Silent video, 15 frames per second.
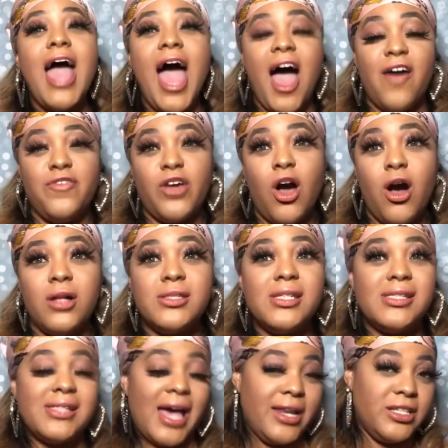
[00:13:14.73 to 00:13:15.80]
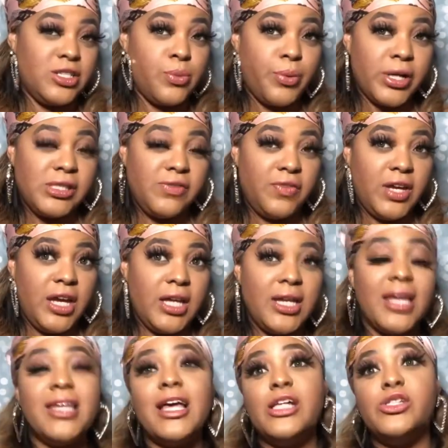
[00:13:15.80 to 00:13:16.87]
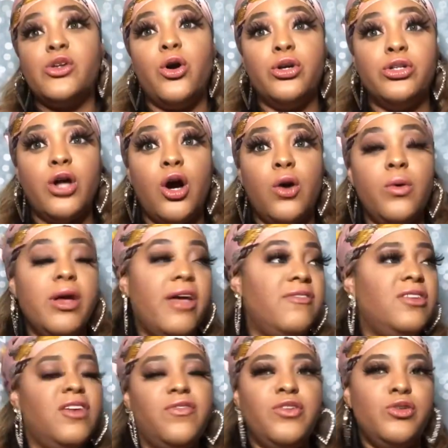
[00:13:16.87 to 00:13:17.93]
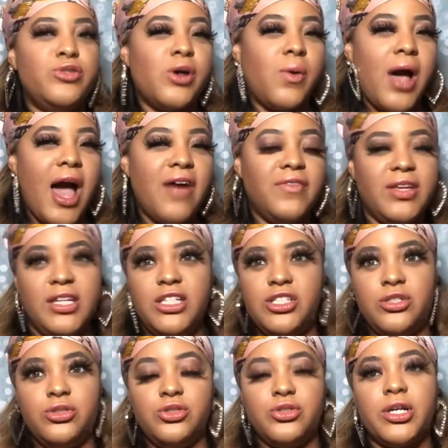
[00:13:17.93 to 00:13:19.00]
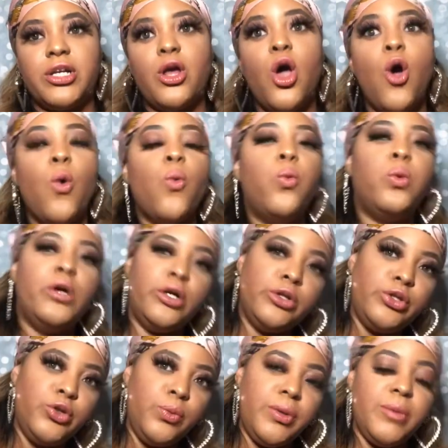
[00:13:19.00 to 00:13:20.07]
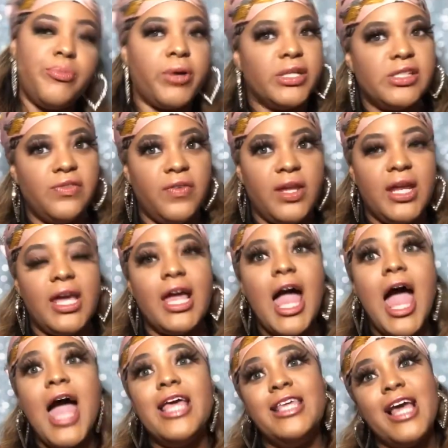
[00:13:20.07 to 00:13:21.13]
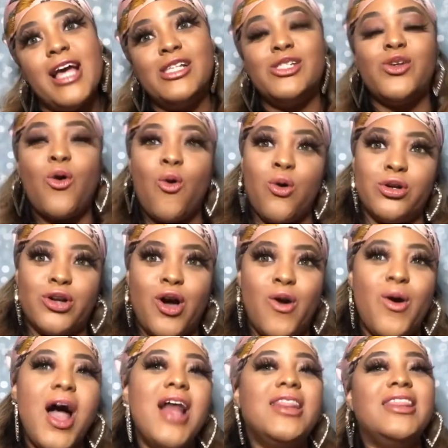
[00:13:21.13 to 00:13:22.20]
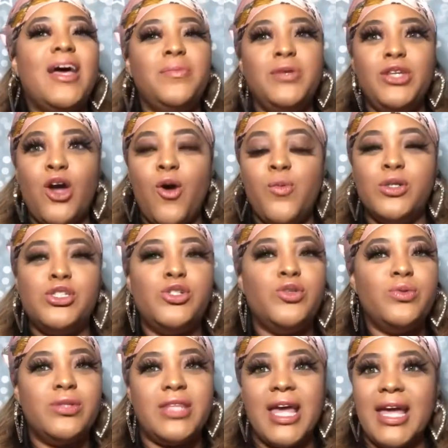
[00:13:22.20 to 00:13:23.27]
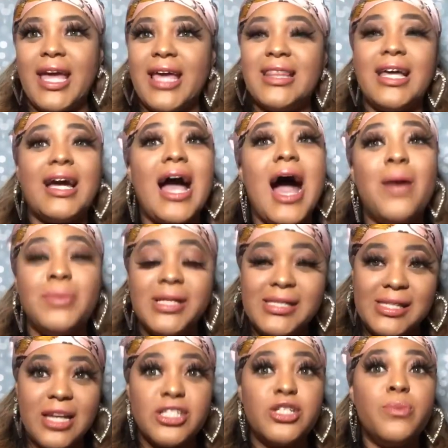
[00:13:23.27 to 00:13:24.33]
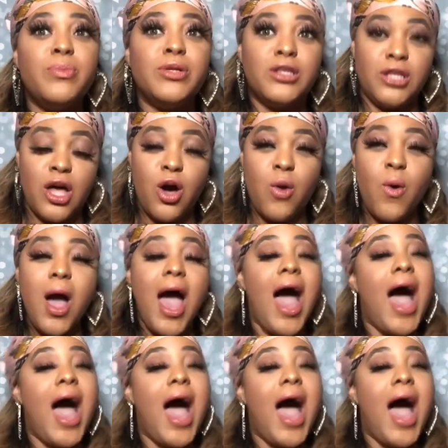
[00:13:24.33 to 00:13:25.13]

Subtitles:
Have y'all decided to breastfeed? Yes or no? Even if you don't have any children, will you be breastfeeding? Yes or no? Let me know what you think in the comment section below.